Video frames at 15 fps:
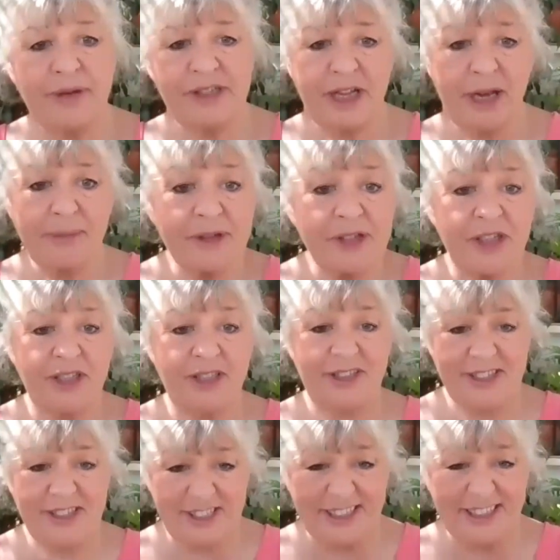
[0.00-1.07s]

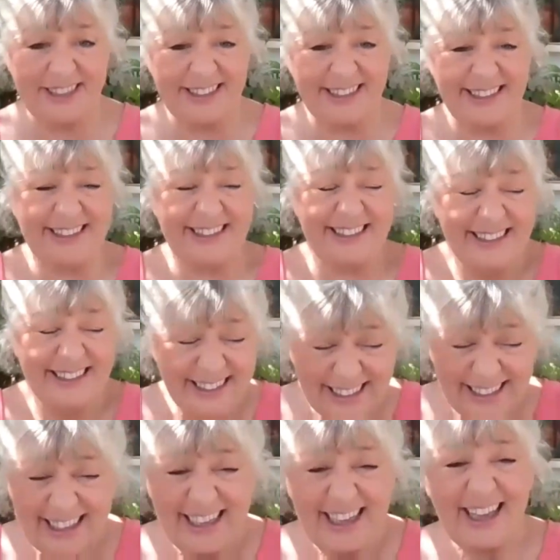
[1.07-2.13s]
perceptions
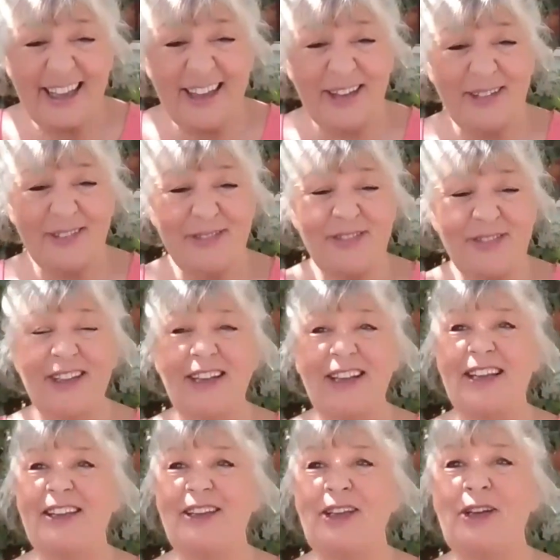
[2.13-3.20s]
of
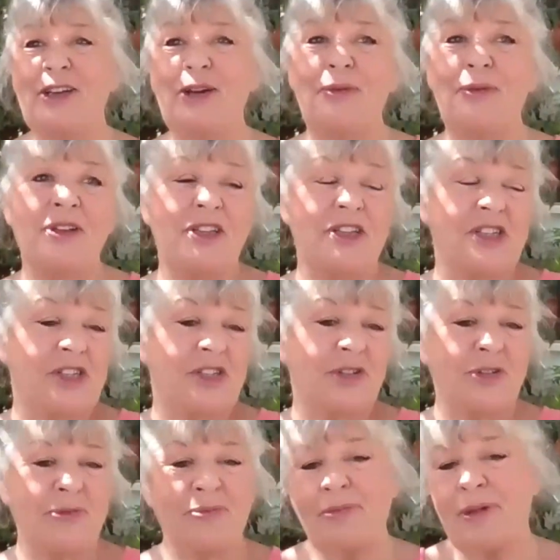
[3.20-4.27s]
what it
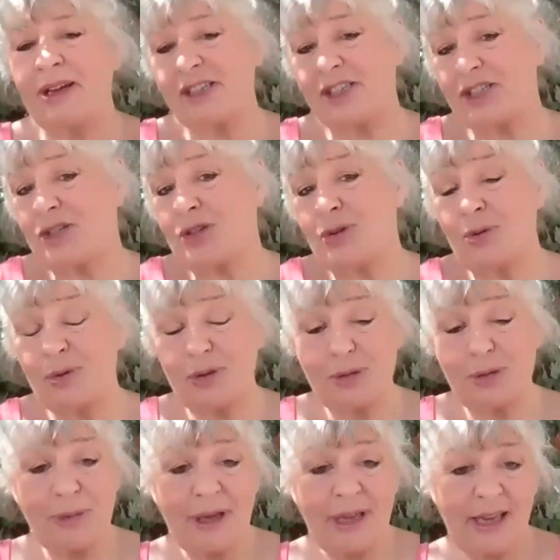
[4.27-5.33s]
should, must, and ought to
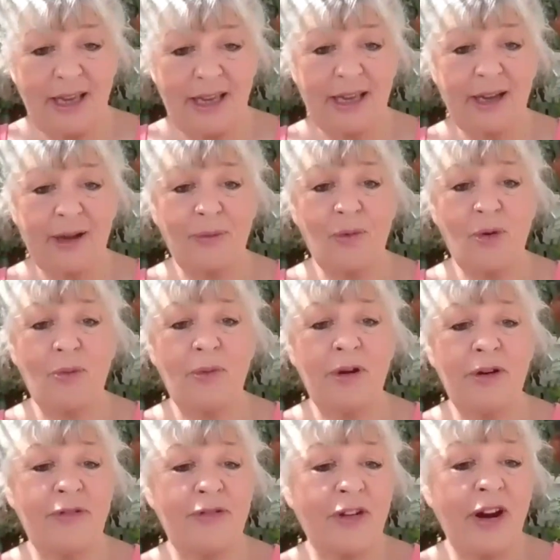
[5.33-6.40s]
be, and what we're
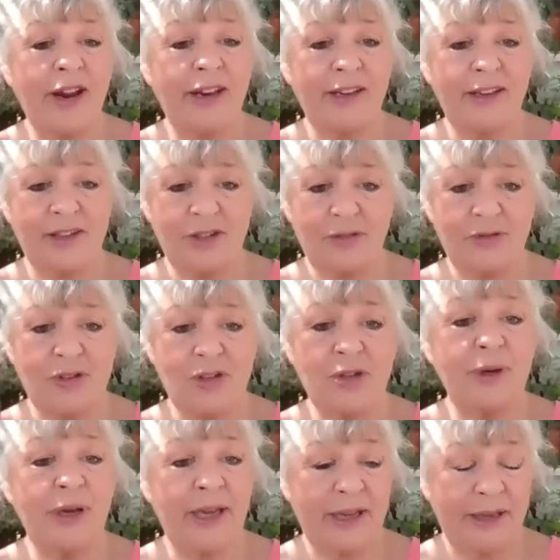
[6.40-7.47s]
frightened of
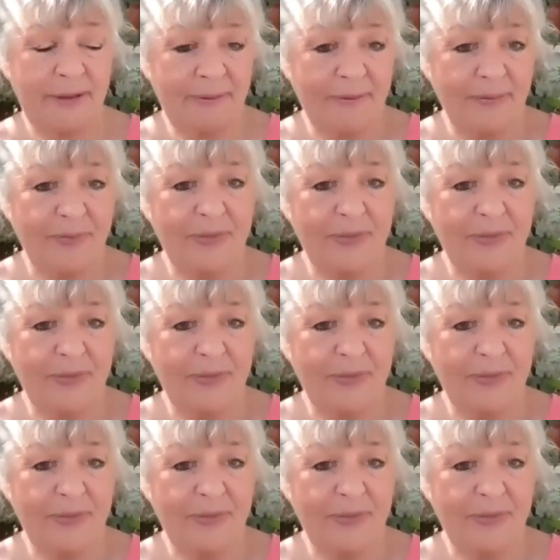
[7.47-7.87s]
doing.